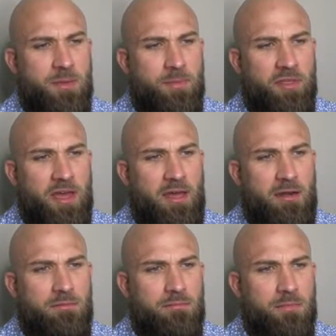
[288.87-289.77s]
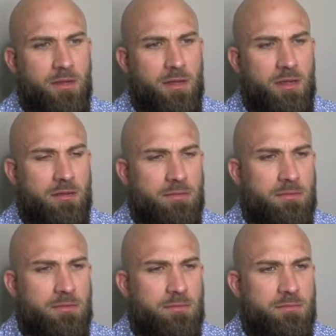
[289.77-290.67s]
people that
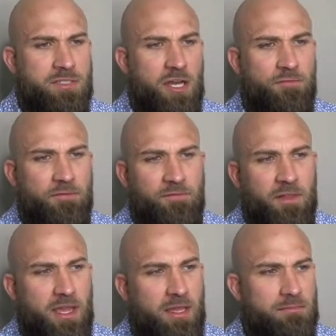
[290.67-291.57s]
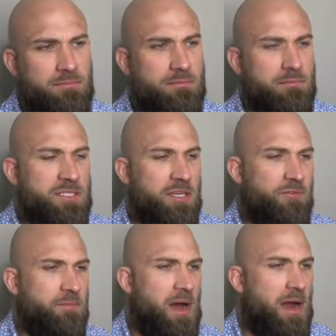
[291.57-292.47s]
self-inflate,
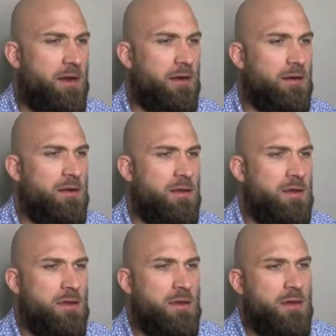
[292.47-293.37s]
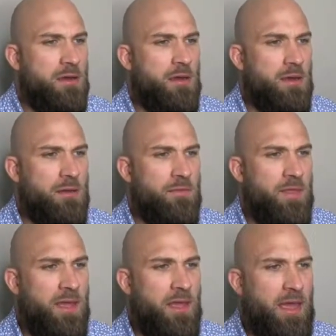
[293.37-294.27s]
self-admire.
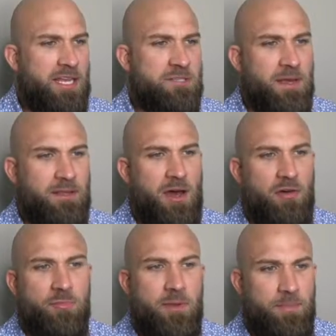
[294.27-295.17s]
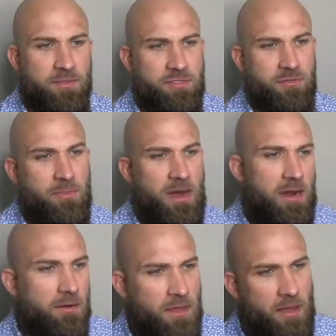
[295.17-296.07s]
They expect other people to
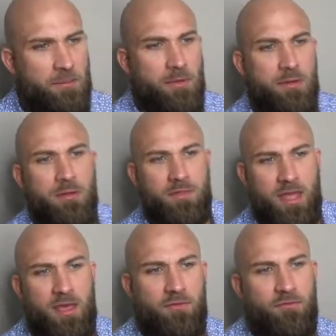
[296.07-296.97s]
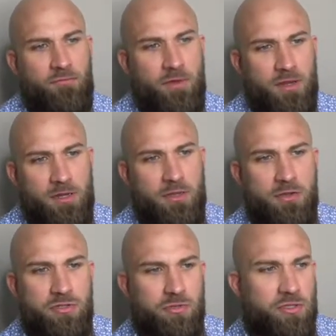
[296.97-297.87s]
admire them. They have an
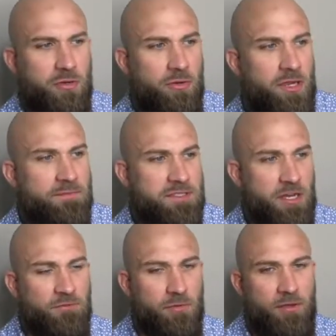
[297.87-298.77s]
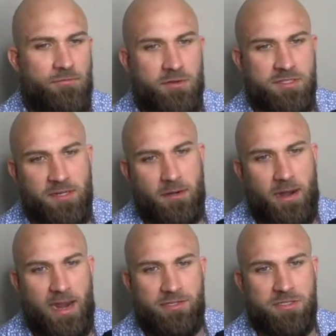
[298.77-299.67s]
unusual degree of self-reference and
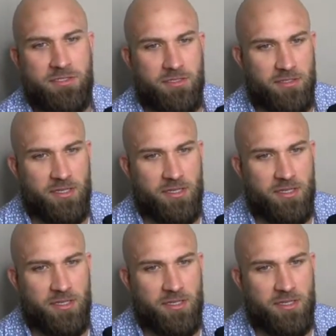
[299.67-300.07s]
interaction, so they